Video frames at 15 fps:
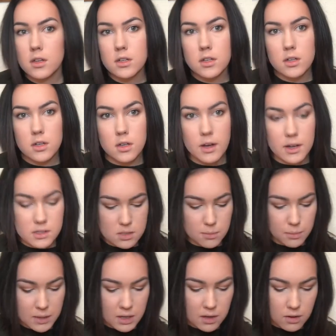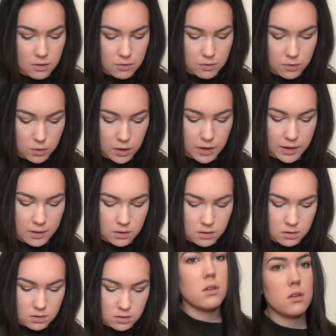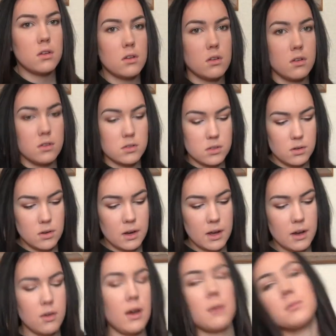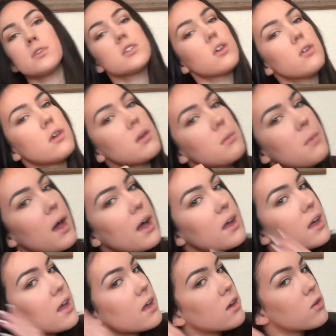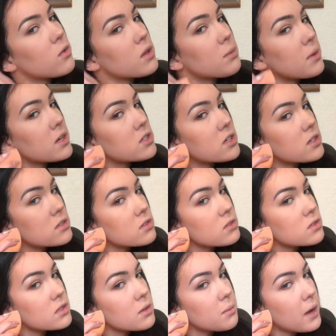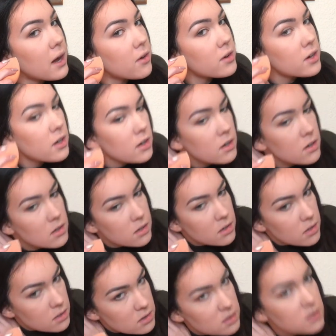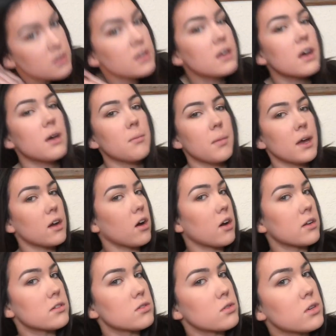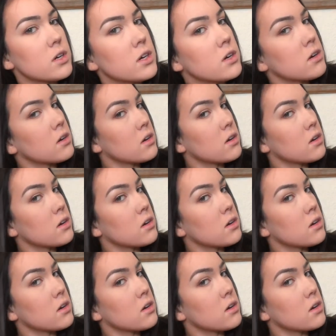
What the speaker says: your girl has a big forehead. So now I'm just going back in with my translucent powder to clean up my contour.